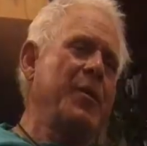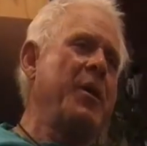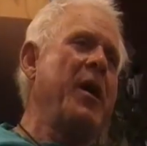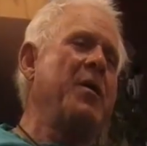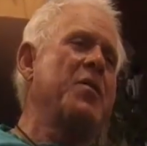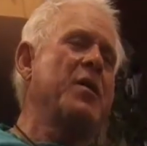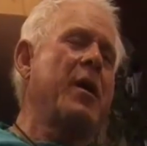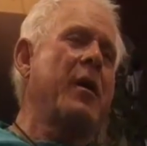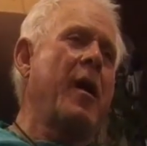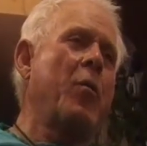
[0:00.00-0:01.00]
And I
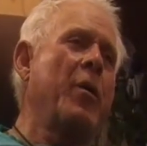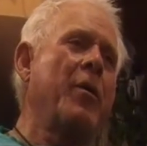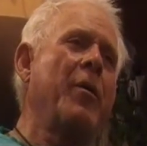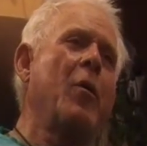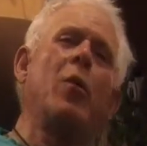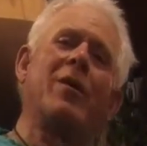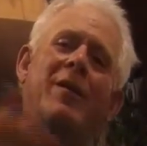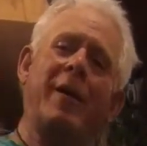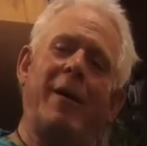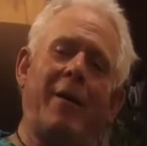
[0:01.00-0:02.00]
decided I want to know
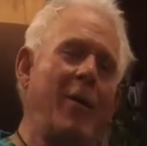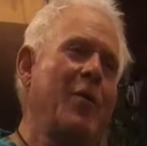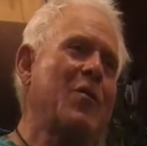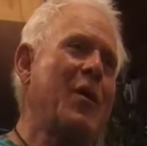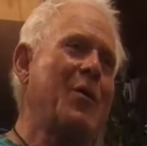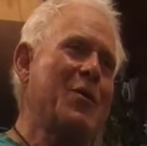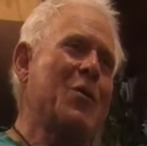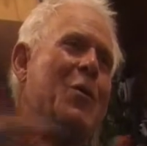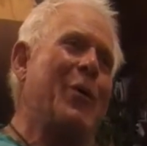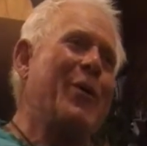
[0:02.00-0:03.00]
what the hell is all
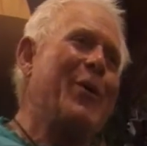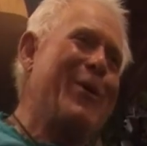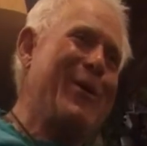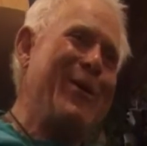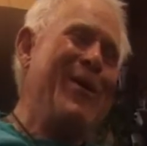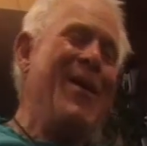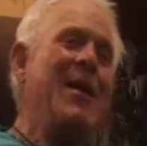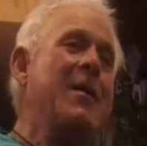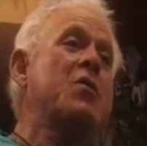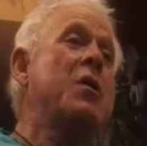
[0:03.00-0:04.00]
this going on.
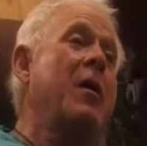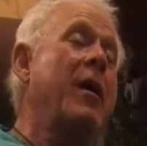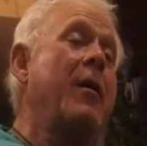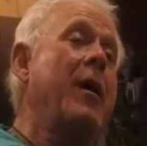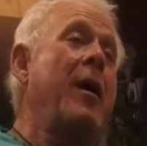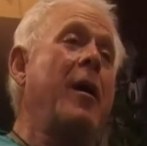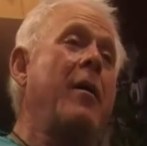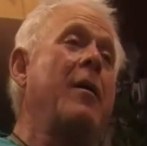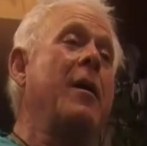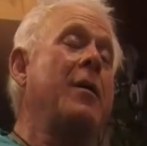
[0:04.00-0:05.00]

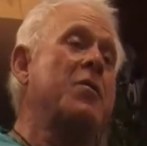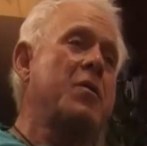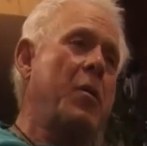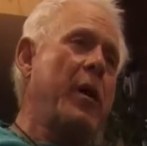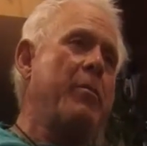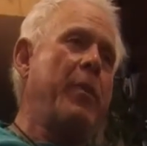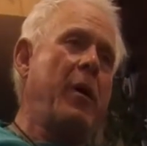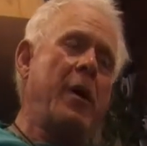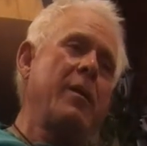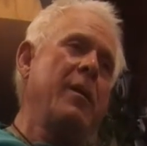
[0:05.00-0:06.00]
So I
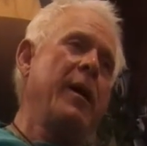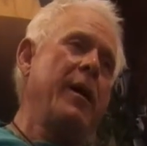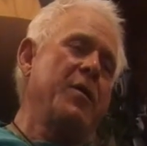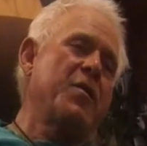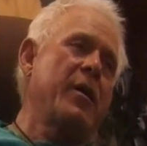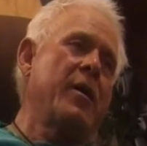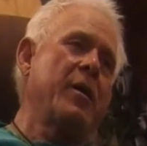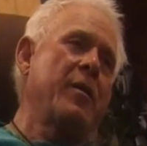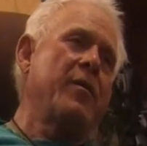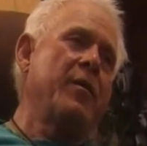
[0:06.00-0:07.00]
bought a
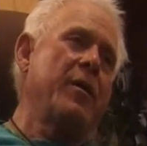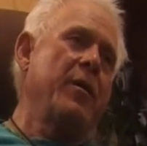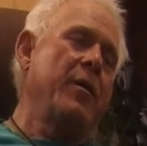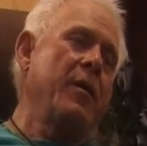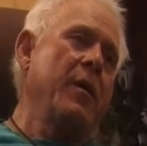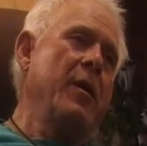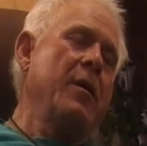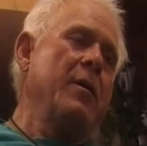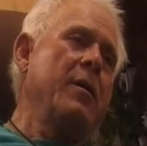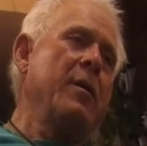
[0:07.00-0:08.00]
set of the
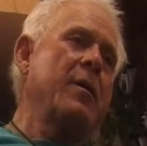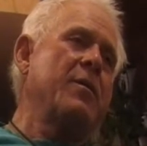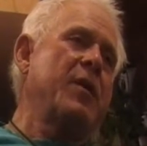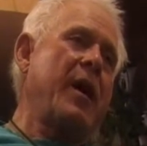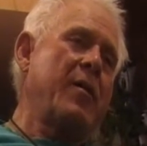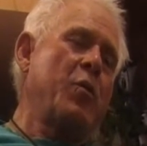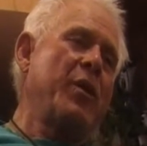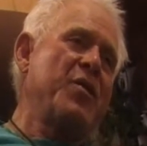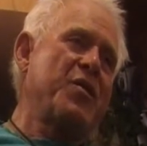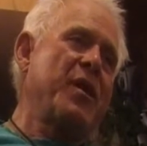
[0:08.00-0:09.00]
Title
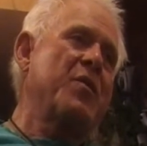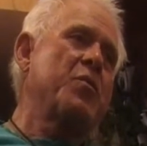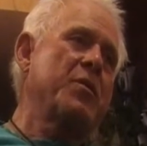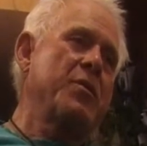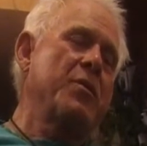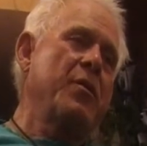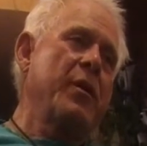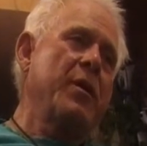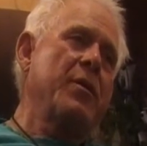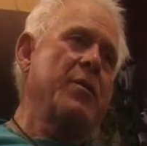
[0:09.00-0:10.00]
26, which is the
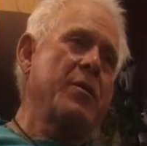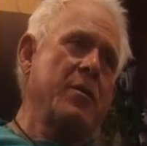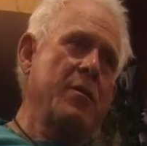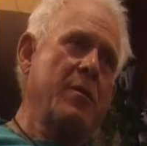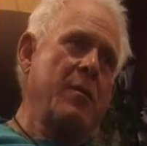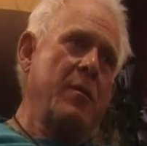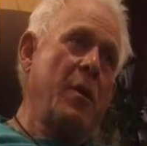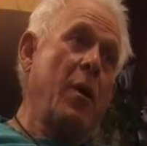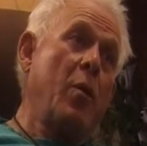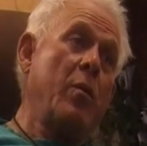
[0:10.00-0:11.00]
U.S.
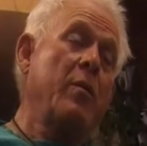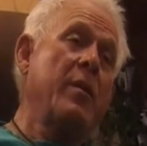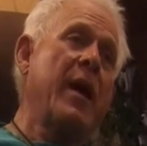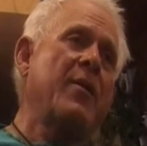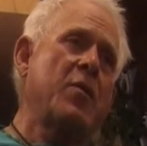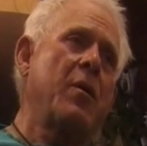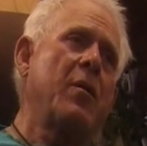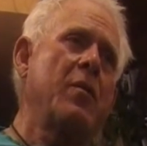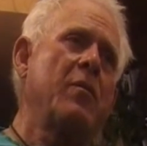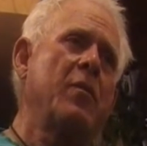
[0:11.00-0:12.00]
tax
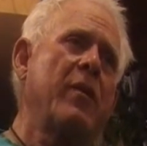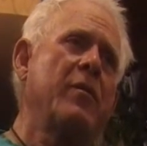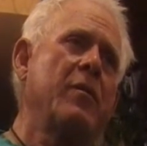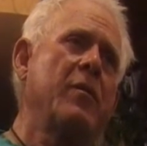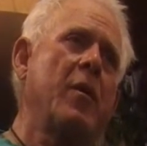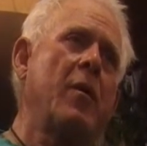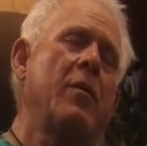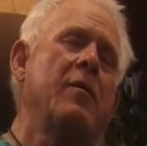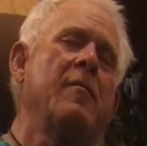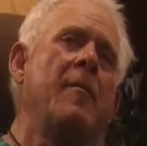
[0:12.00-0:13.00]
code, revenue
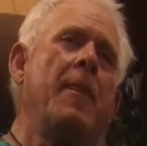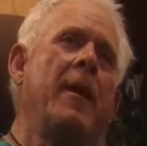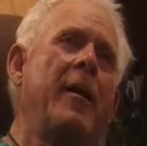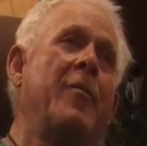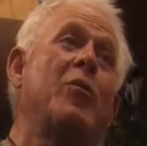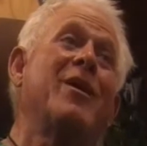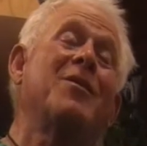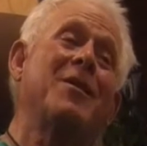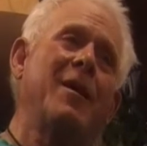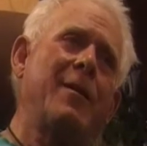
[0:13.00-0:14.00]
code, and I
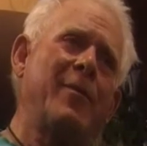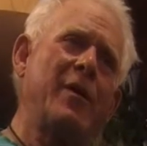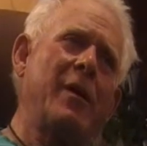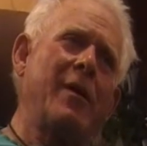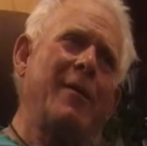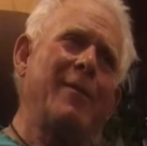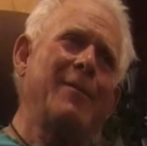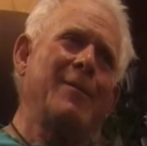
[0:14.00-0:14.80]
read the damn thing.